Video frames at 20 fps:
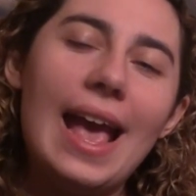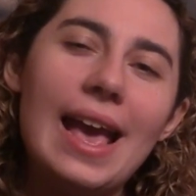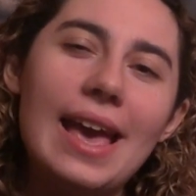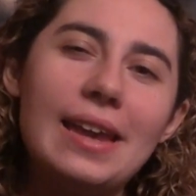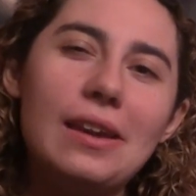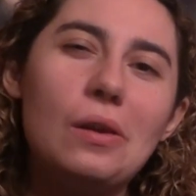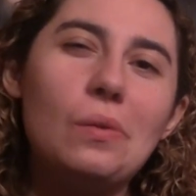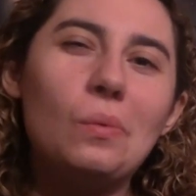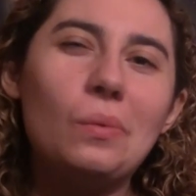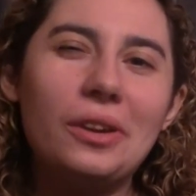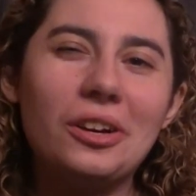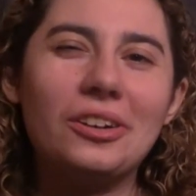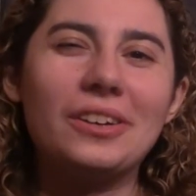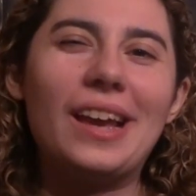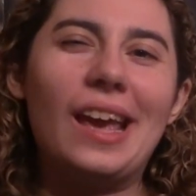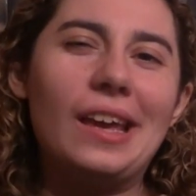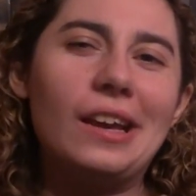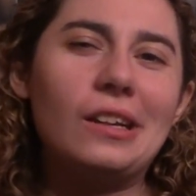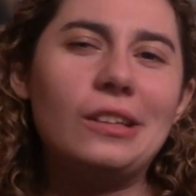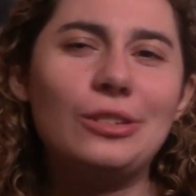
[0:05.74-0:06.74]
and we are
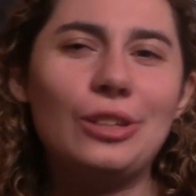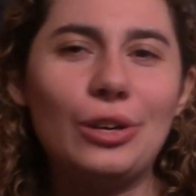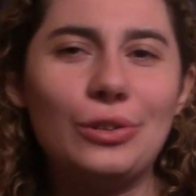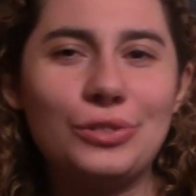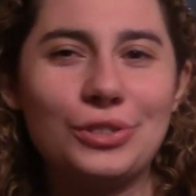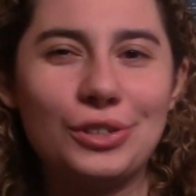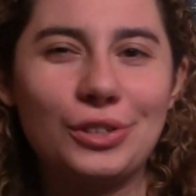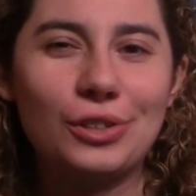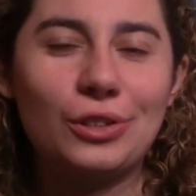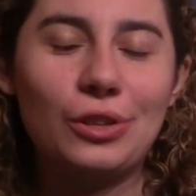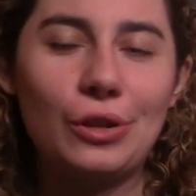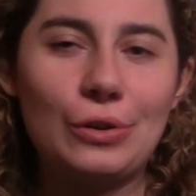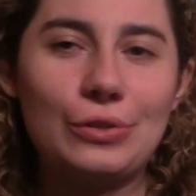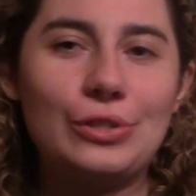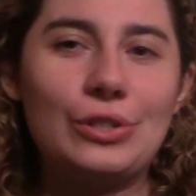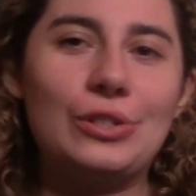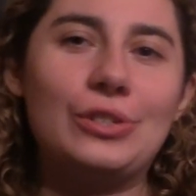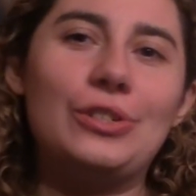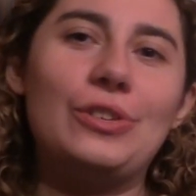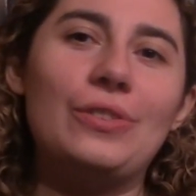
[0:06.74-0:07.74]
getting closer and
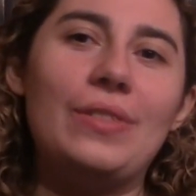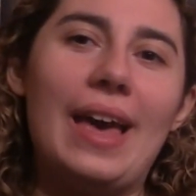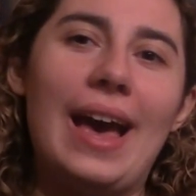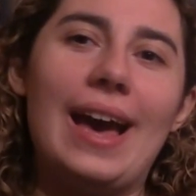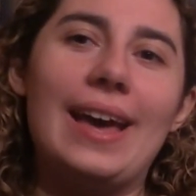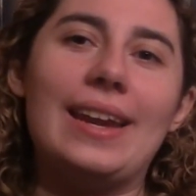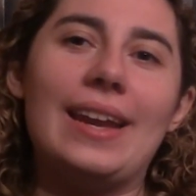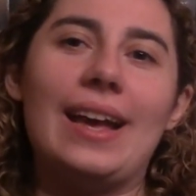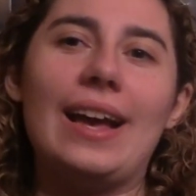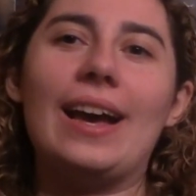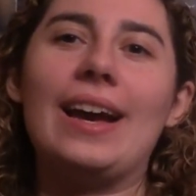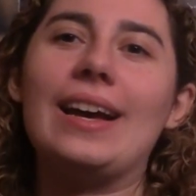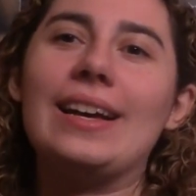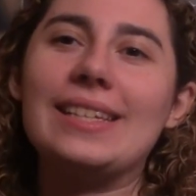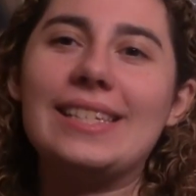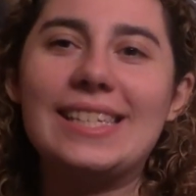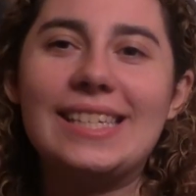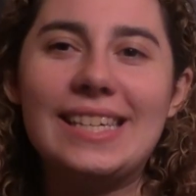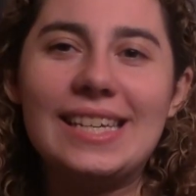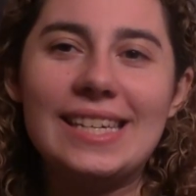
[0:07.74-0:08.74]
closer to that
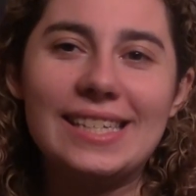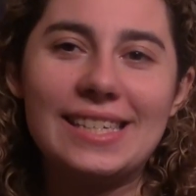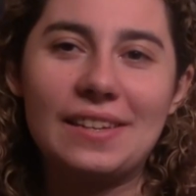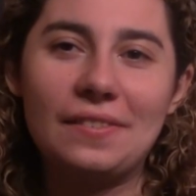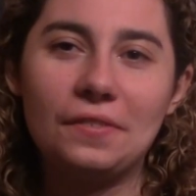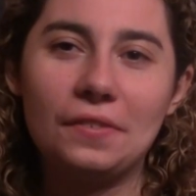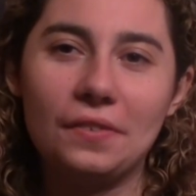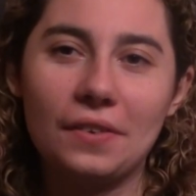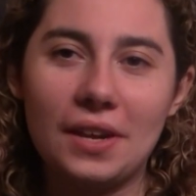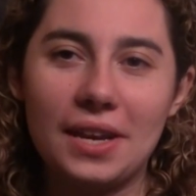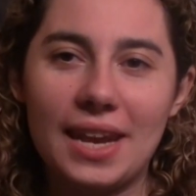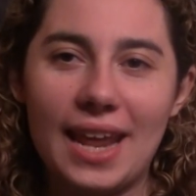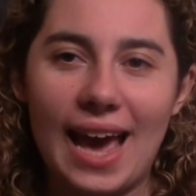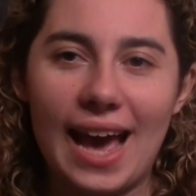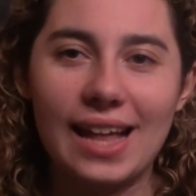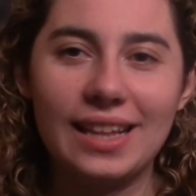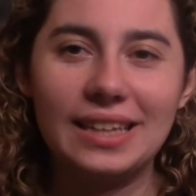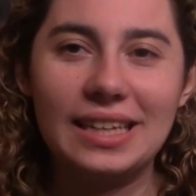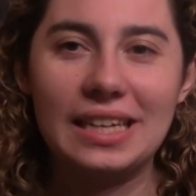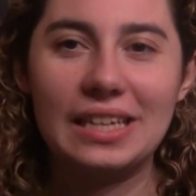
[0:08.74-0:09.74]
season
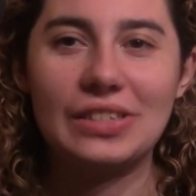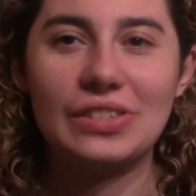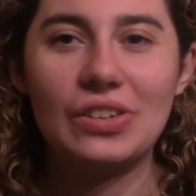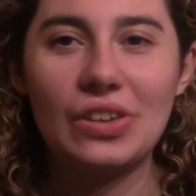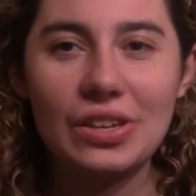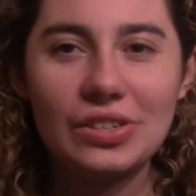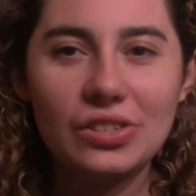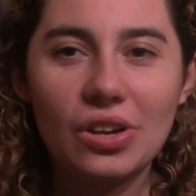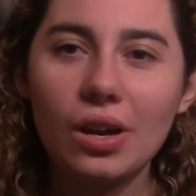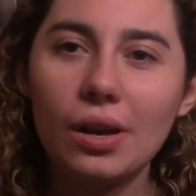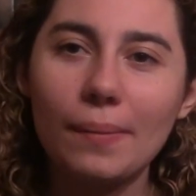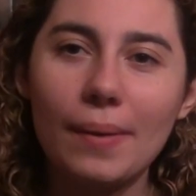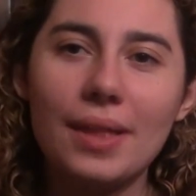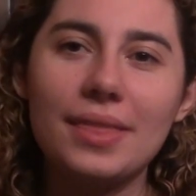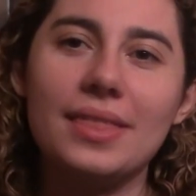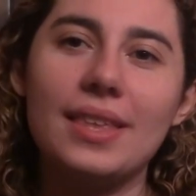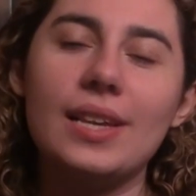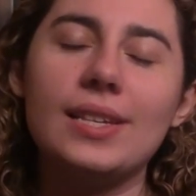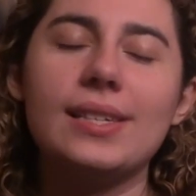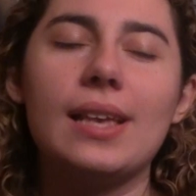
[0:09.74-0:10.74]
finale. So let's talk
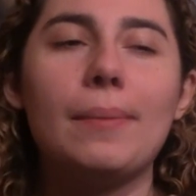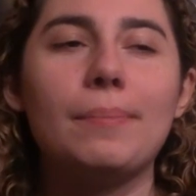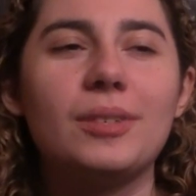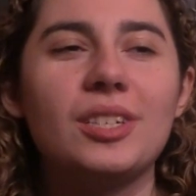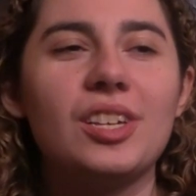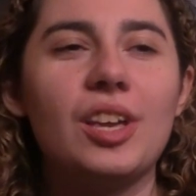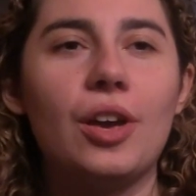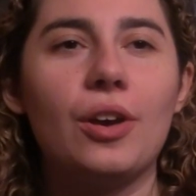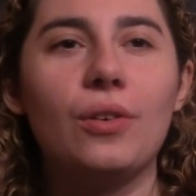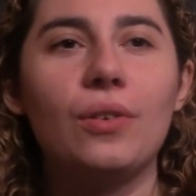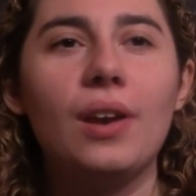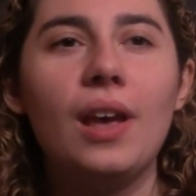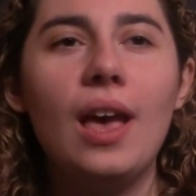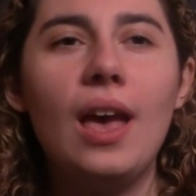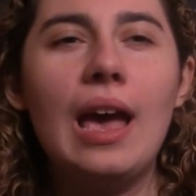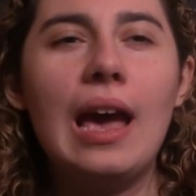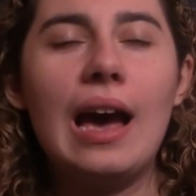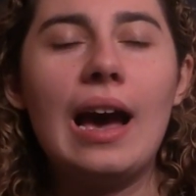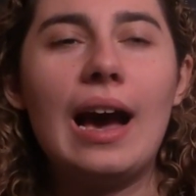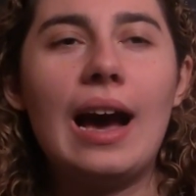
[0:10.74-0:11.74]
about this episode.
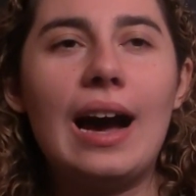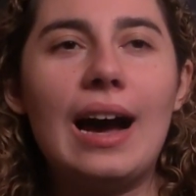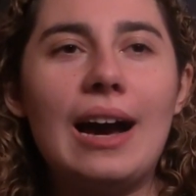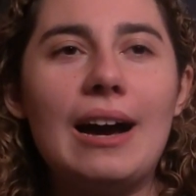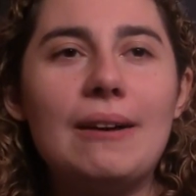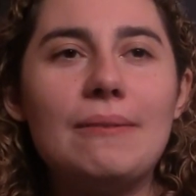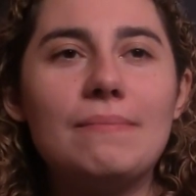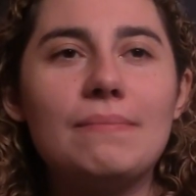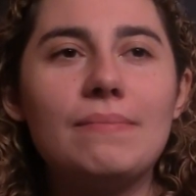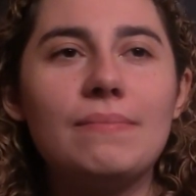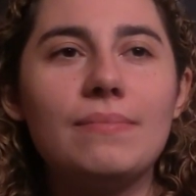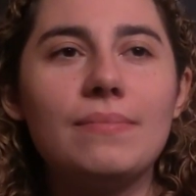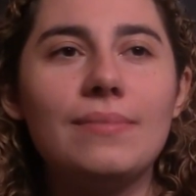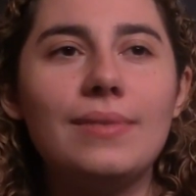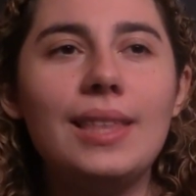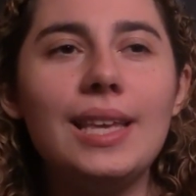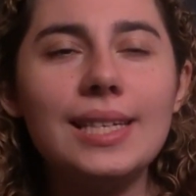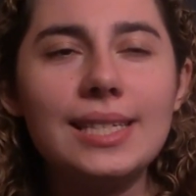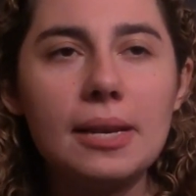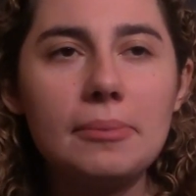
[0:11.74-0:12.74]

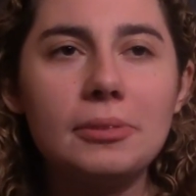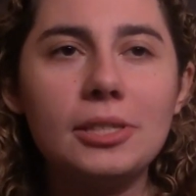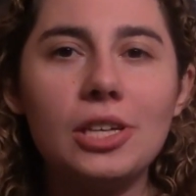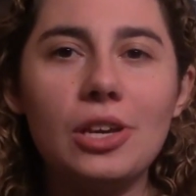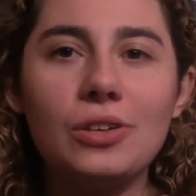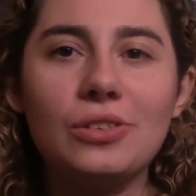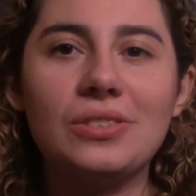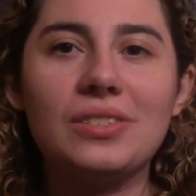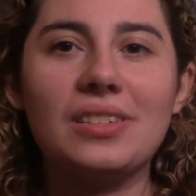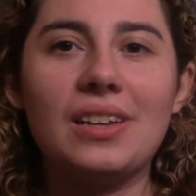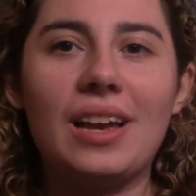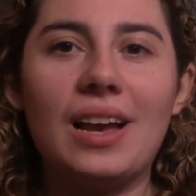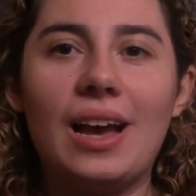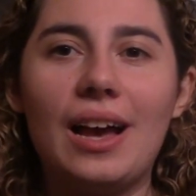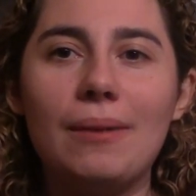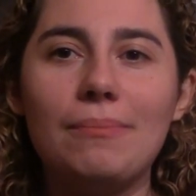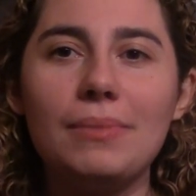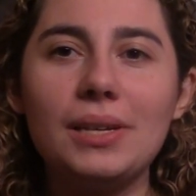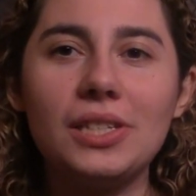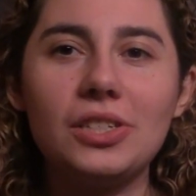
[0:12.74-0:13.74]
This episode's
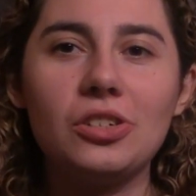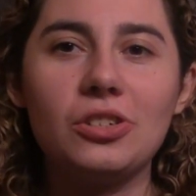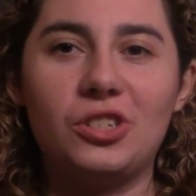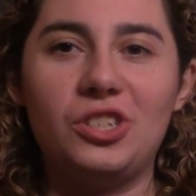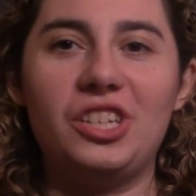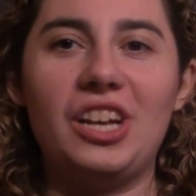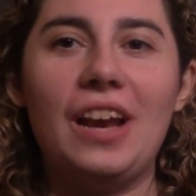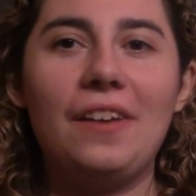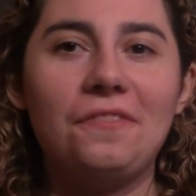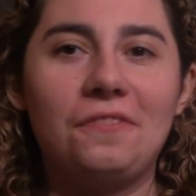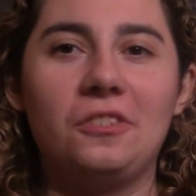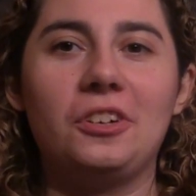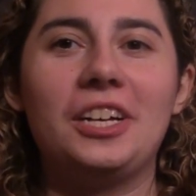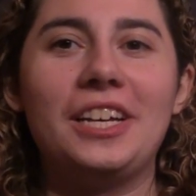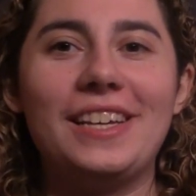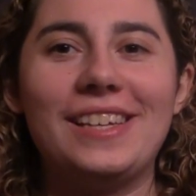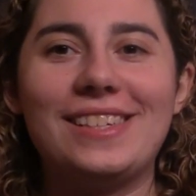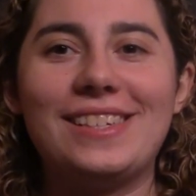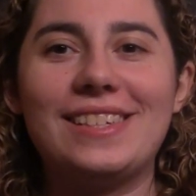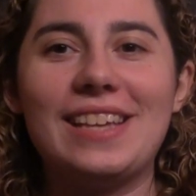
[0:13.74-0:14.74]
a Mr.
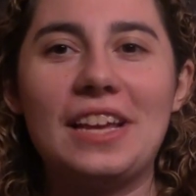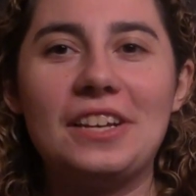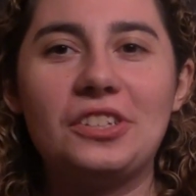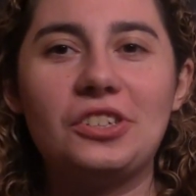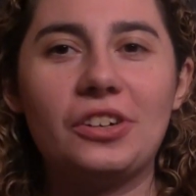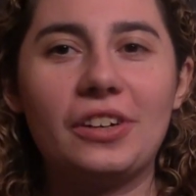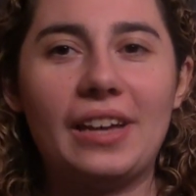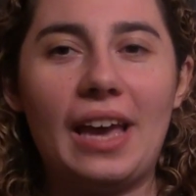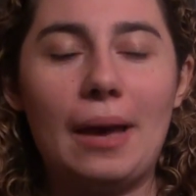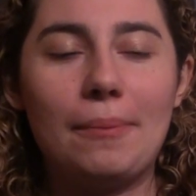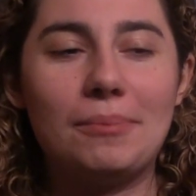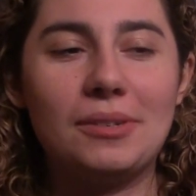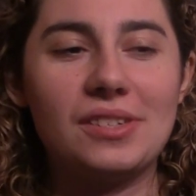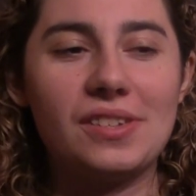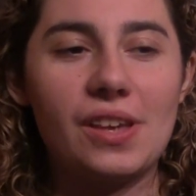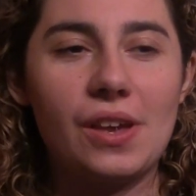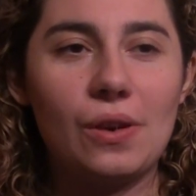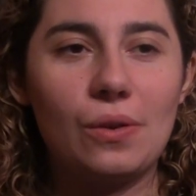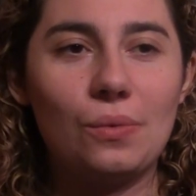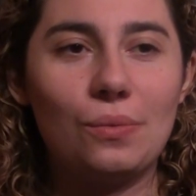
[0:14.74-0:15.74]
Jefferies-centric
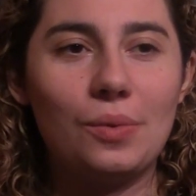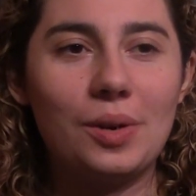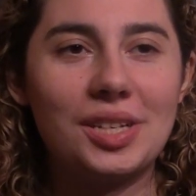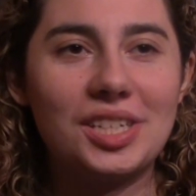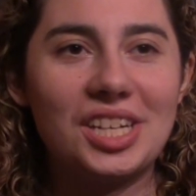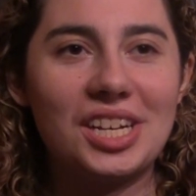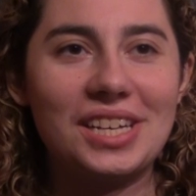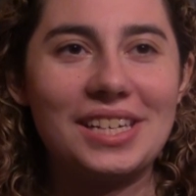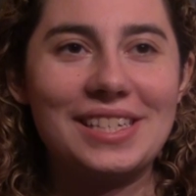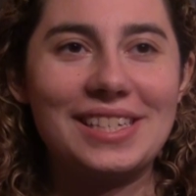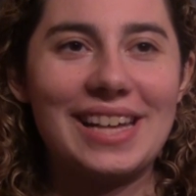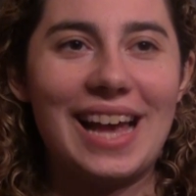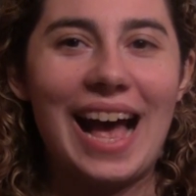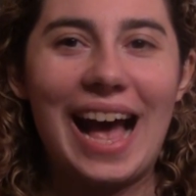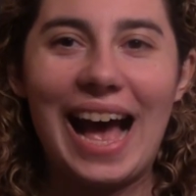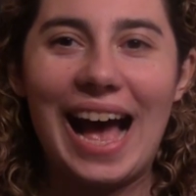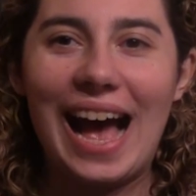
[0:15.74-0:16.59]
episode, which is